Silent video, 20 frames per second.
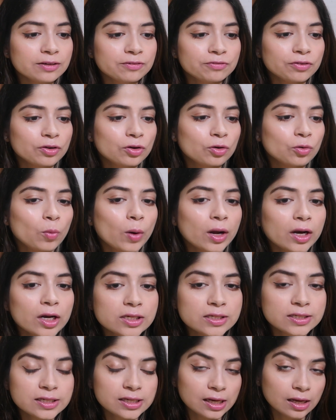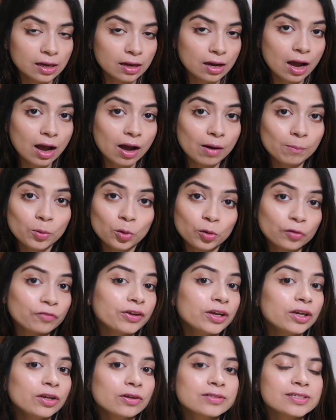if you want to see more
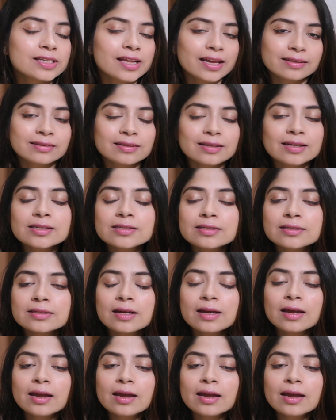videos like this.